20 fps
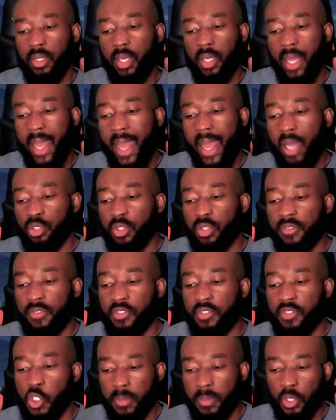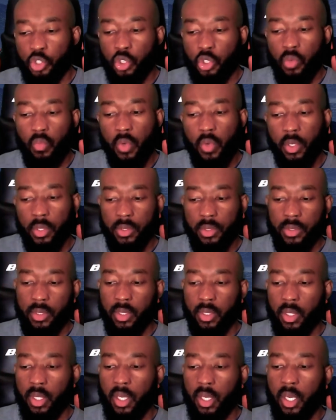of the spiritual world
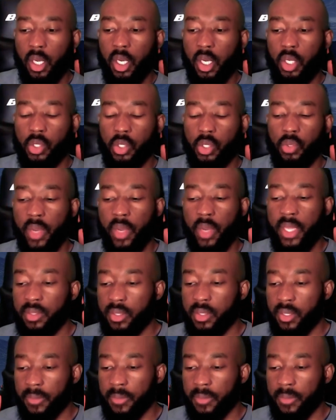a great,